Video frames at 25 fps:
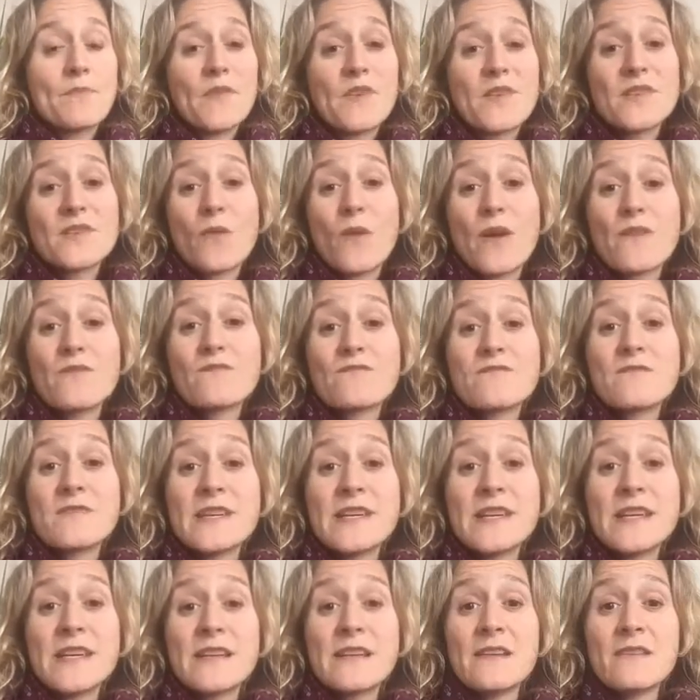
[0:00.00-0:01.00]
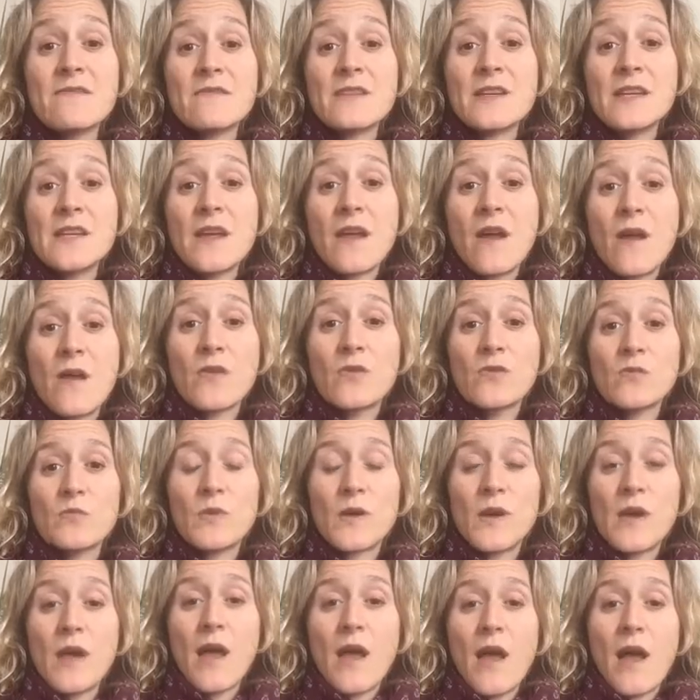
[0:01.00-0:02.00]
So I really, really hope
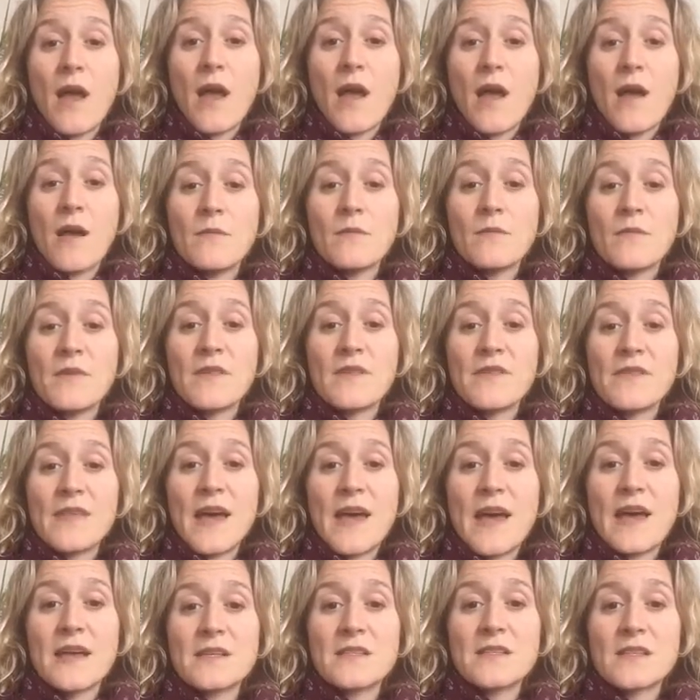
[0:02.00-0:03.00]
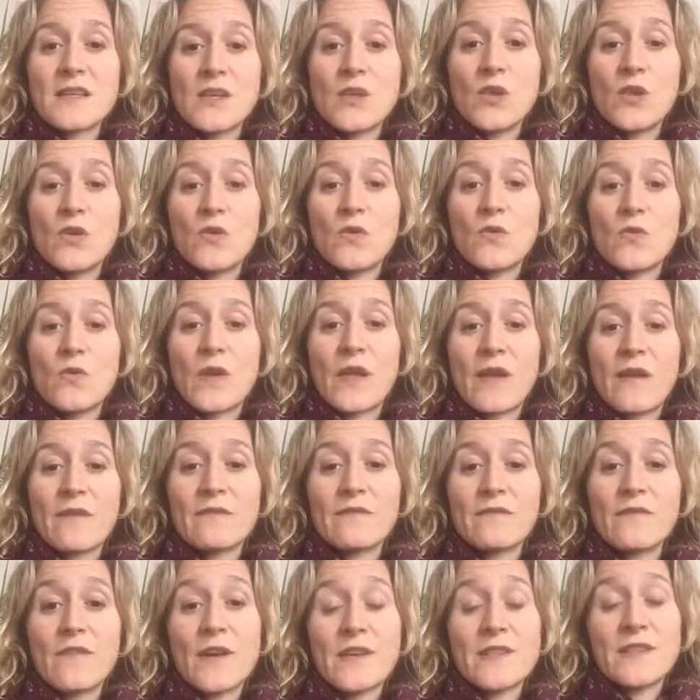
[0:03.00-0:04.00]
that you
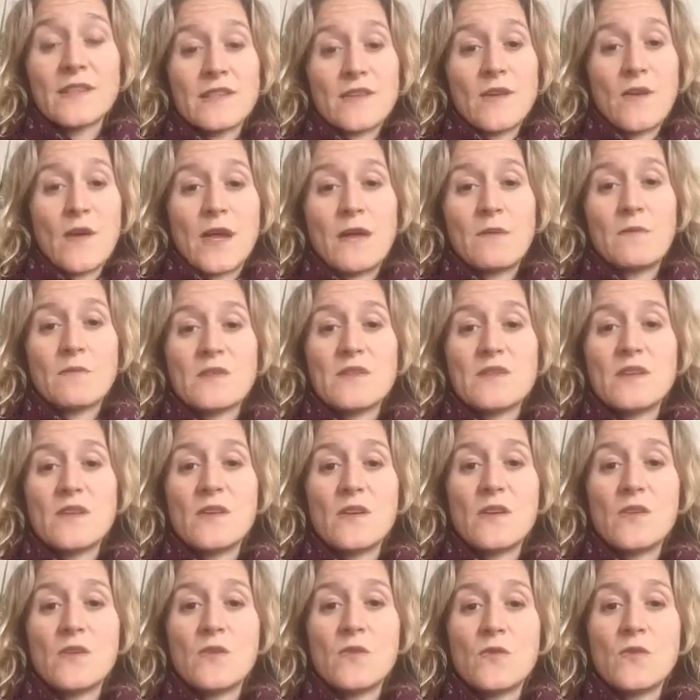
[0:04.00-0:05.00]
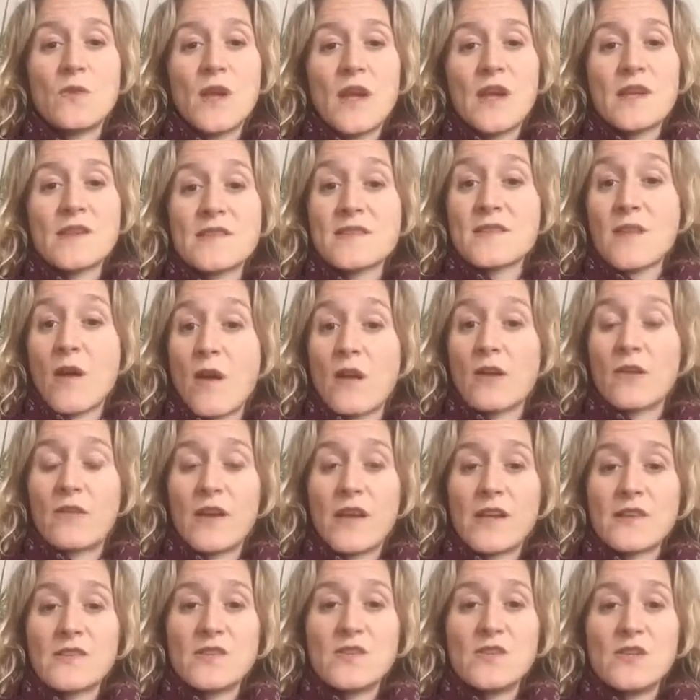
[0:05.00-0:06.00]
can find the time to start a
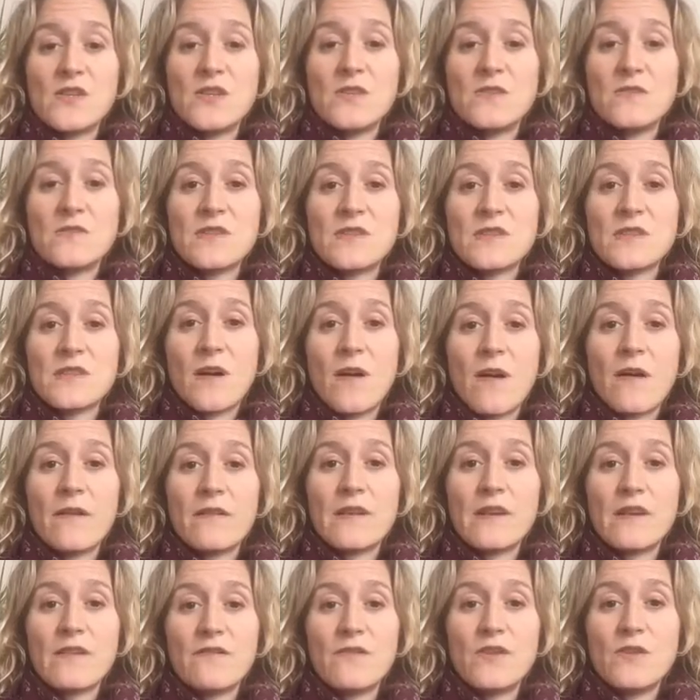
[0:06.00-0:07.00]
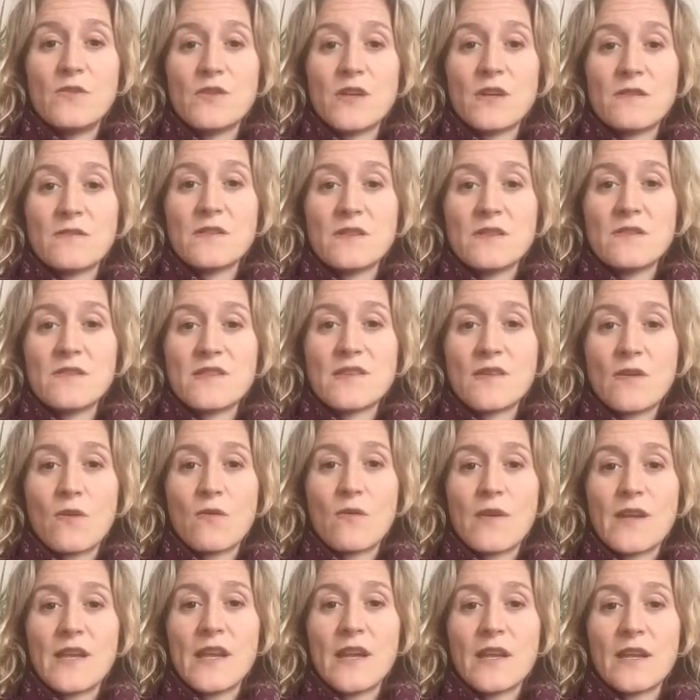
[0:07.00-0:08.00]
gratitude diary if you don't do so
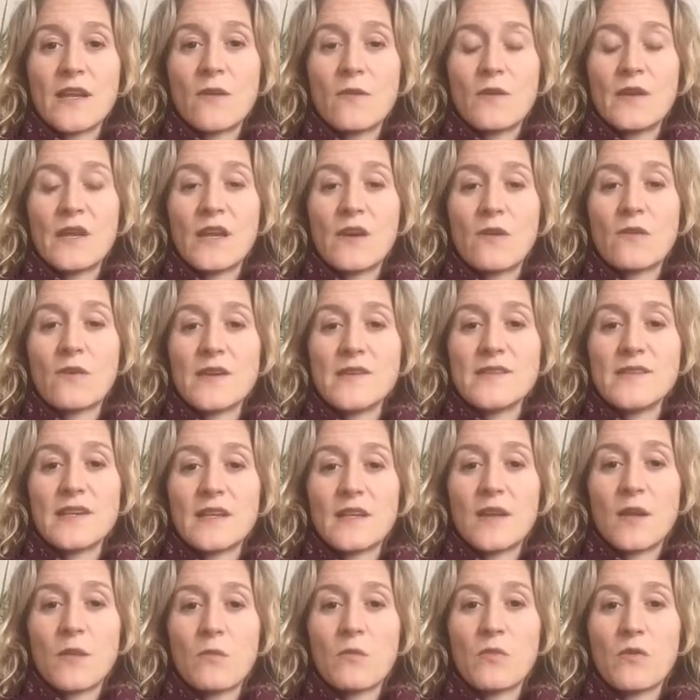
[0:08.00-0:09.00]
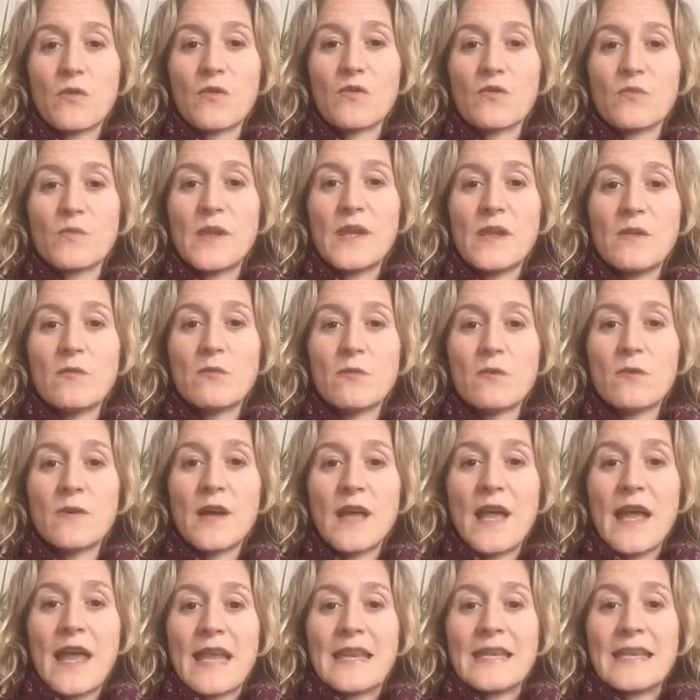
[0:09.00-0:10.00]
already. I know an increasing number of people
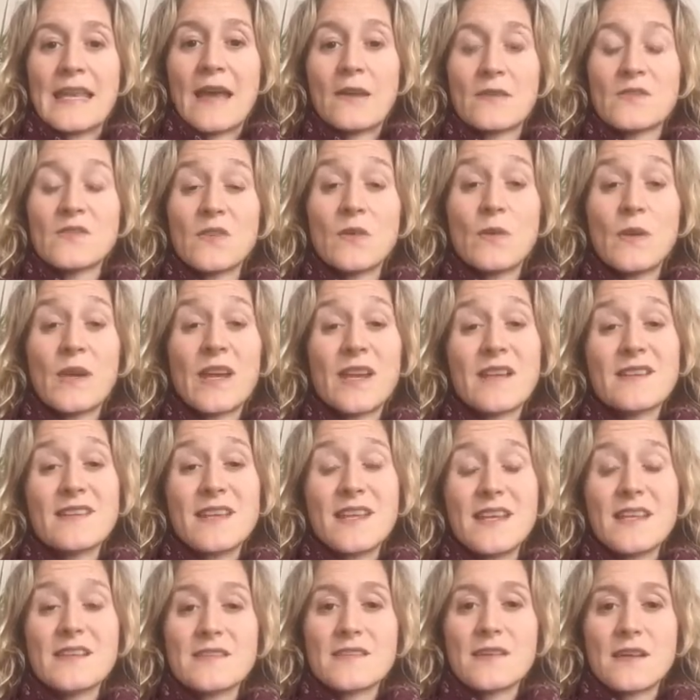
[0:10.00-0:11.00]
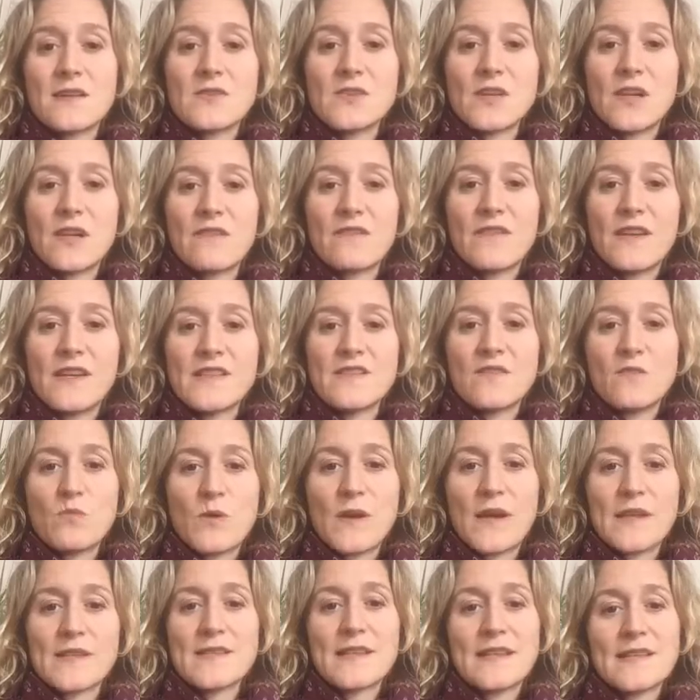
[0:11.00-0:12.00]
now do it because it is such an effective
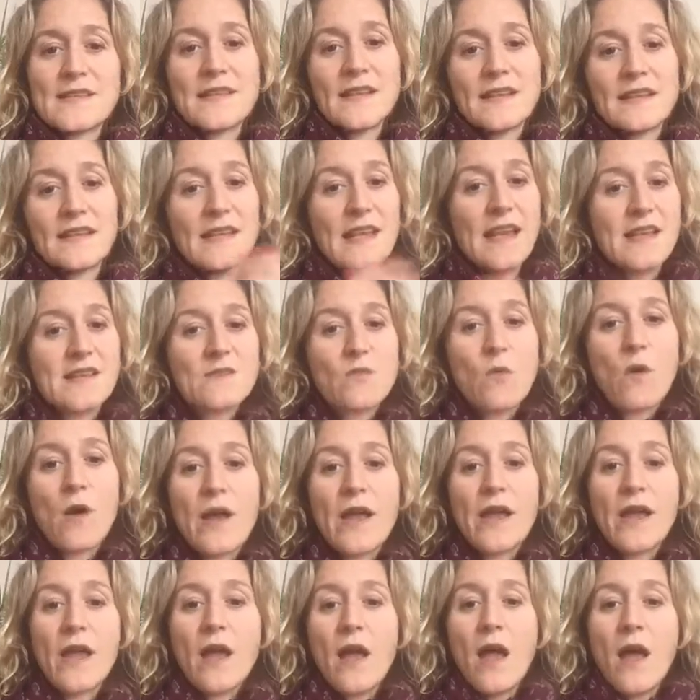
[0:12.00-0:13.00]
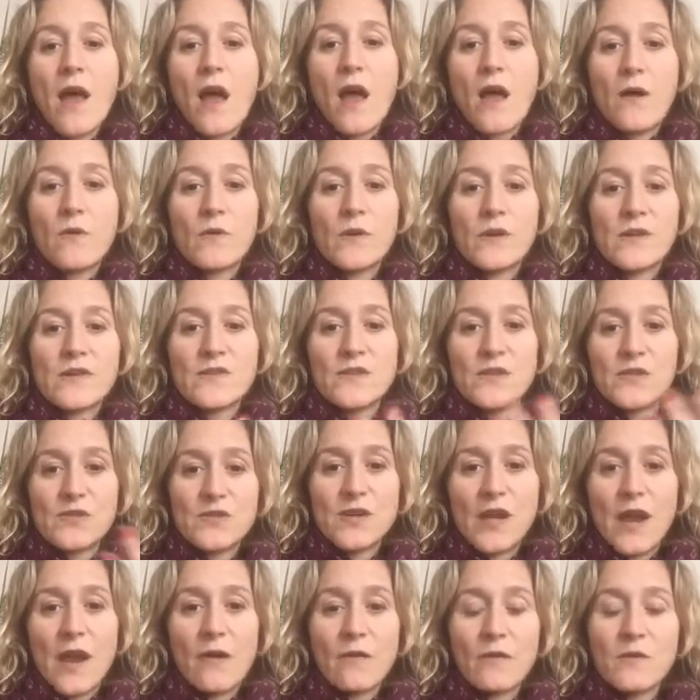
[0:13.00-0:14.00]
practice, and that's why I wanted to
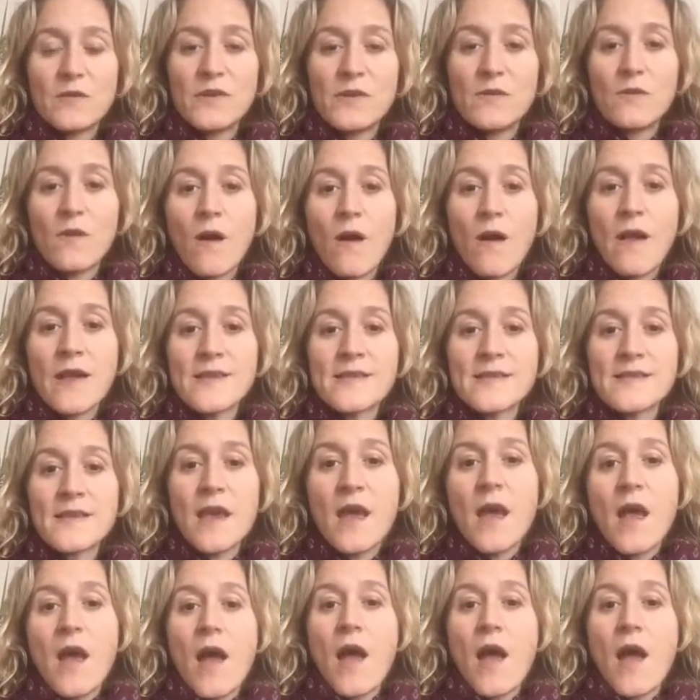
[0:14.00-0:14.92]
share it with you guys,